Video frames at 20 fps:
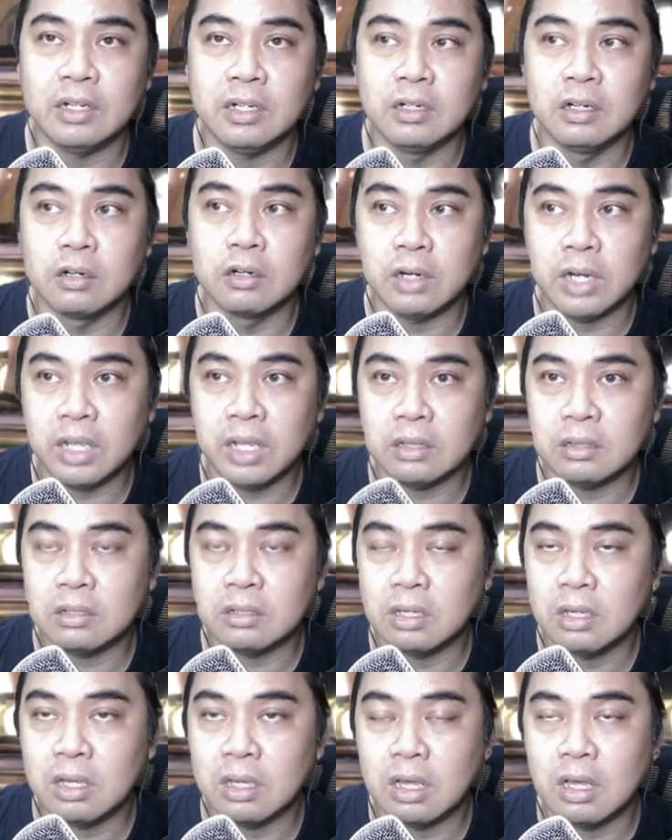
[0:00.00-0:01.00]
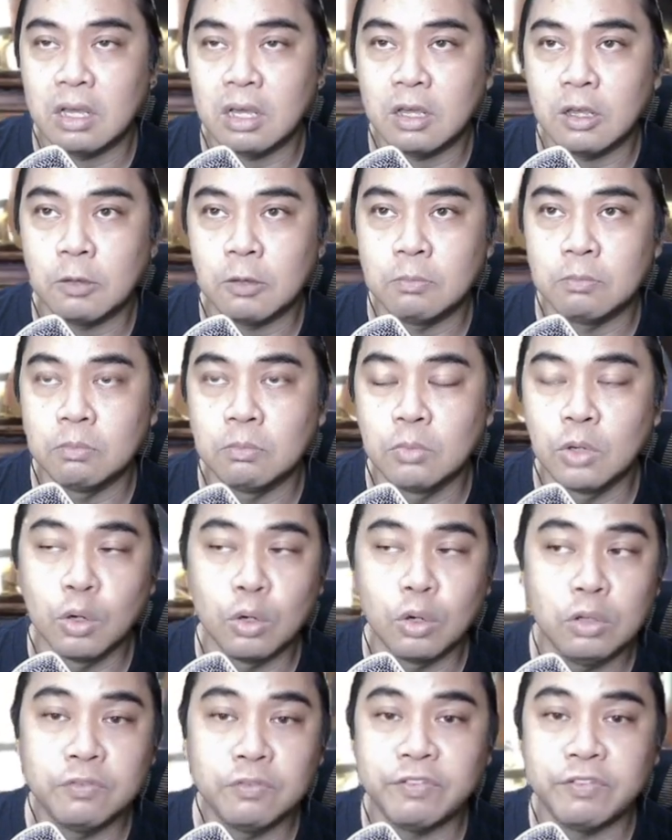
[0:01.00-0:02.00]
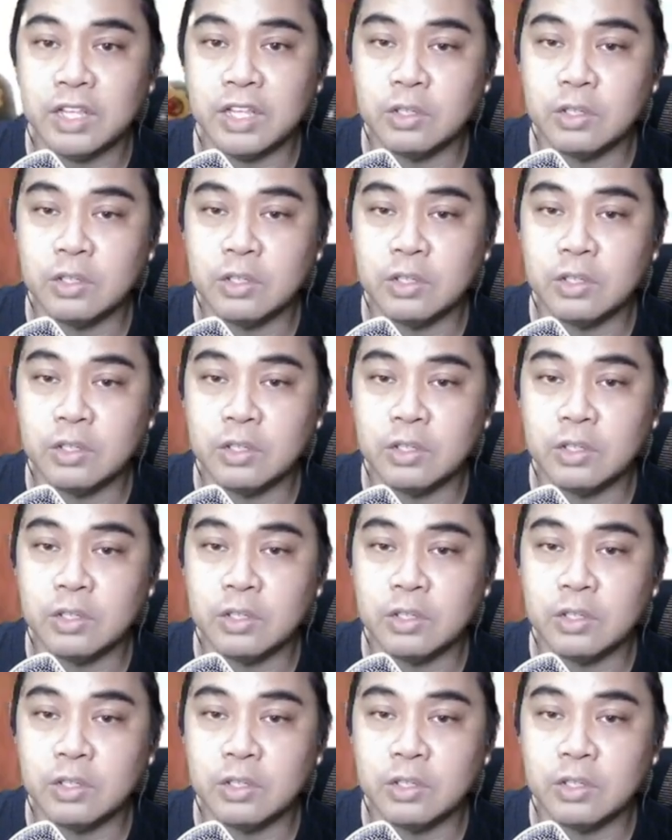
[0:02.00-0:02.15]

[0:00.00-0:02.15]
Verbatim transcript: great gold fate